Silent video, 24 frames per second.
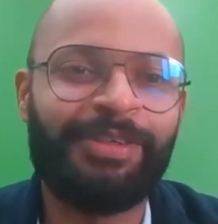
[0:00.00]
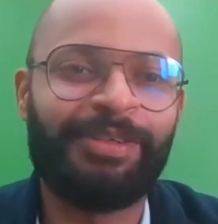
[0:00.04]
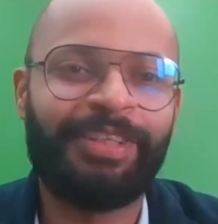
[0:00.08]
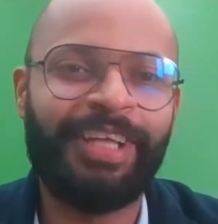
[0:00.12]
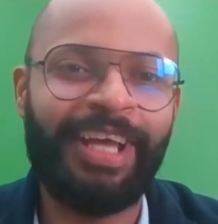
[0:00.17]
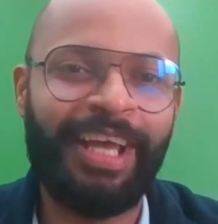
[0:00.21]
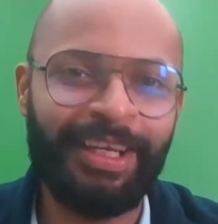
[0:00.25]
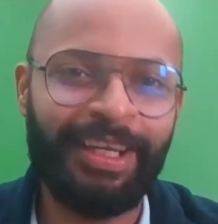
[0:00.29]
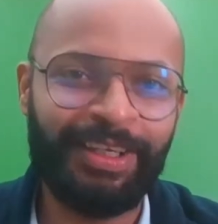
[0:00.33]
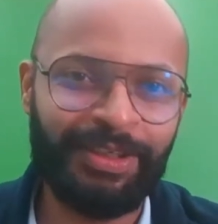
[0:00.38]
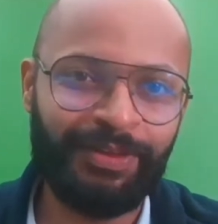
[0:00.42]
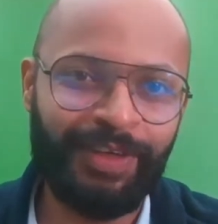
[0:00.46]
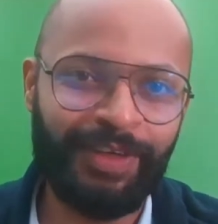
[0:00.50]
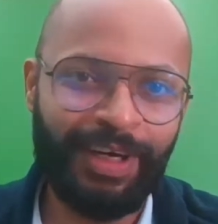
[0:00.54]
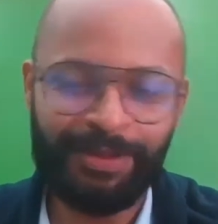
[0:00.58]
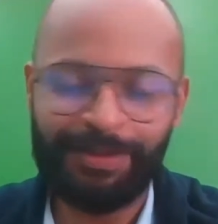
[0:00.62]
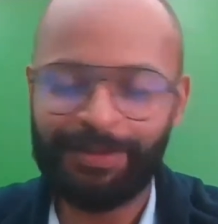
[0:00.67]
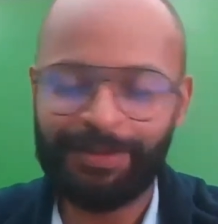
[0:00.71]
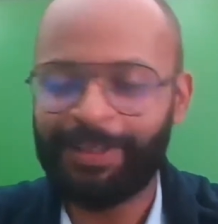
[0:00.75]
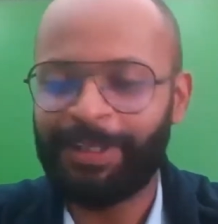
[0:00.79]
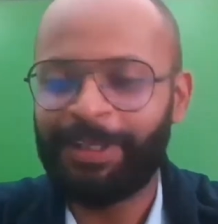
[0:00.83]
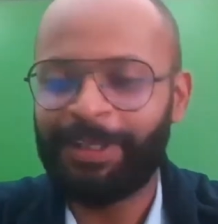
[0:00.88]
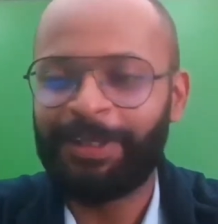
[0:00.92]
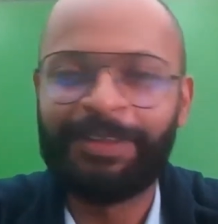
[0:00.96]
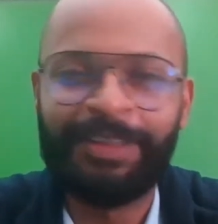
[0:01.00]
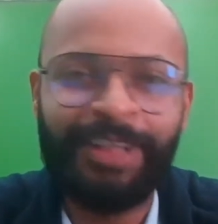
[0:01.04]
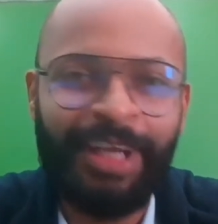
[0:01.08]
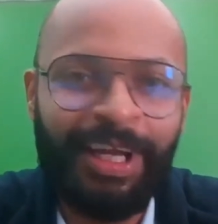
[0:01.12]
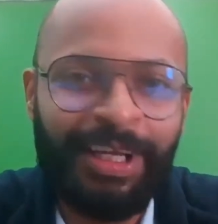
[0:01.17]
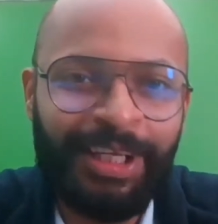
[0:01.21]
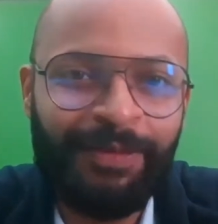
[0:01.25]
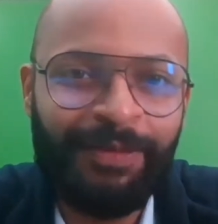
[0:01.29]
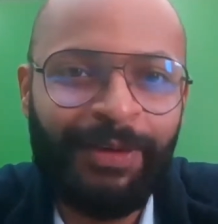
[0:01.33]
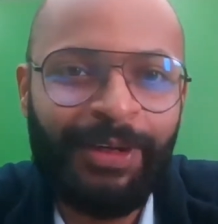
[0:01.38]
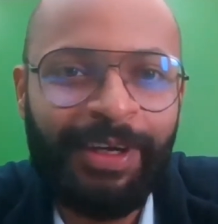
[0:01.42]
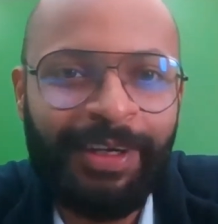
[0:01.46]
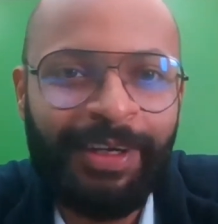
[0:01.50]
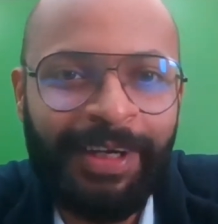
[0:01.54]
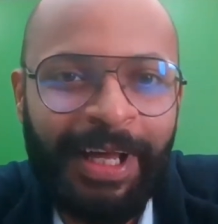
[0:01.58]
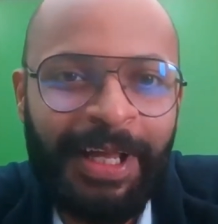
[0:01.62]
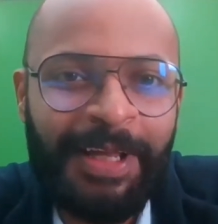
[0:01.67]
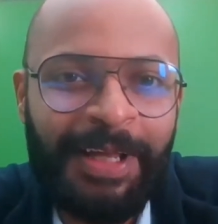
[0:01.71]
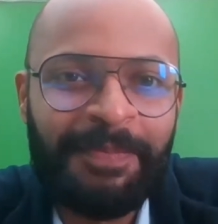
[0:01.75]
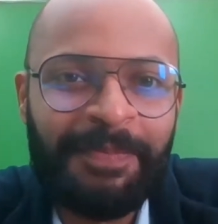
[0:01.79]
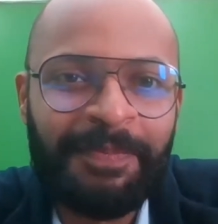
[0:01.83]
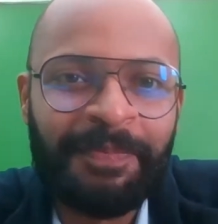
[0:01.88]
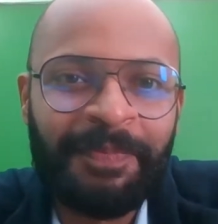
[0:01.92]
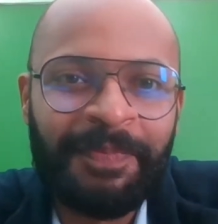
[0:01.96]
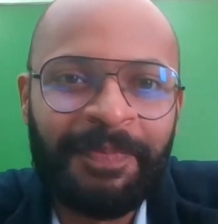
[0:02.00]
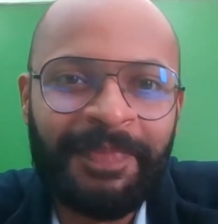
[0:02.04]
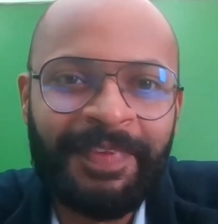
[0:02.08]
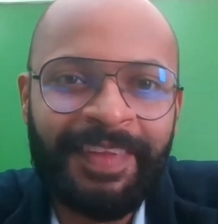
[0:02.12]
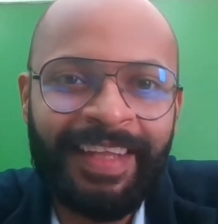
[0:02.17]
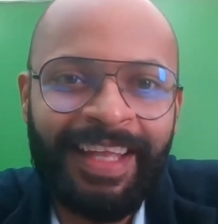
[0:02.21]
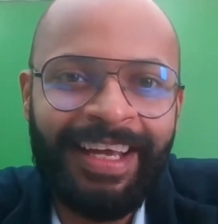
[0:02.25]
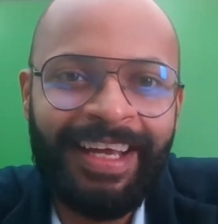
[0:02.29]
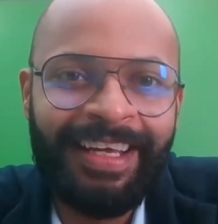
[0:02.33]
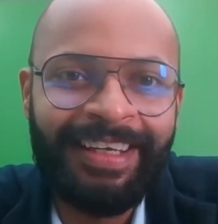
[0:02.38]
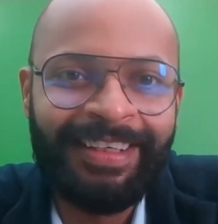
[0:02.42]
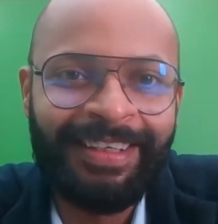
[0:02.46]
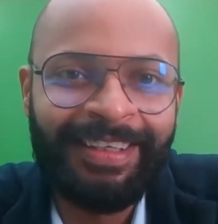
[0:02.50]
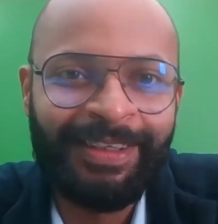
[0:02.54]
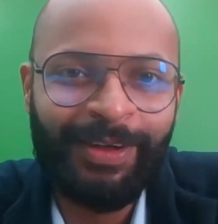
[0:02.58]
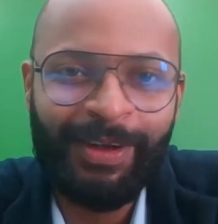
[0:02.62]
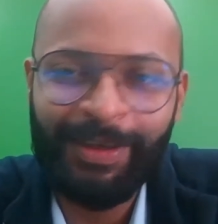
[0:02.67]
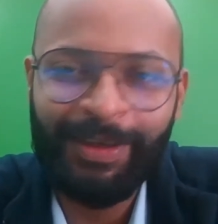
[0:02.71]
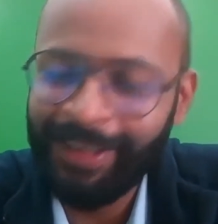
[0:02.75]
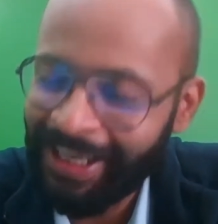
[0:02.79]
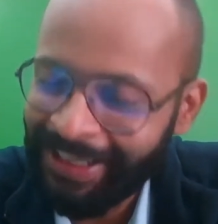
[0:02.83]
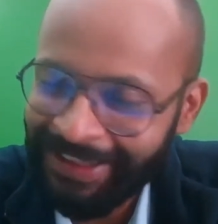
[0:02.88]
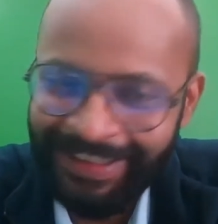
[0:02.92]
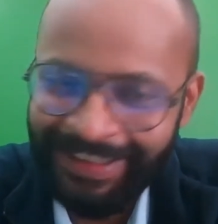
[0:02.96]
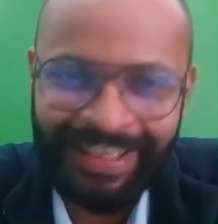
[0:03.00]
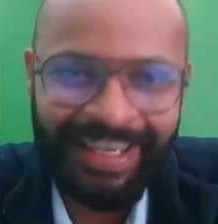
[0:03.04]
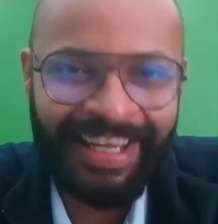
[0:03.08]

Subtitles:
you, Vashu sir. Thank you for your time. And congrats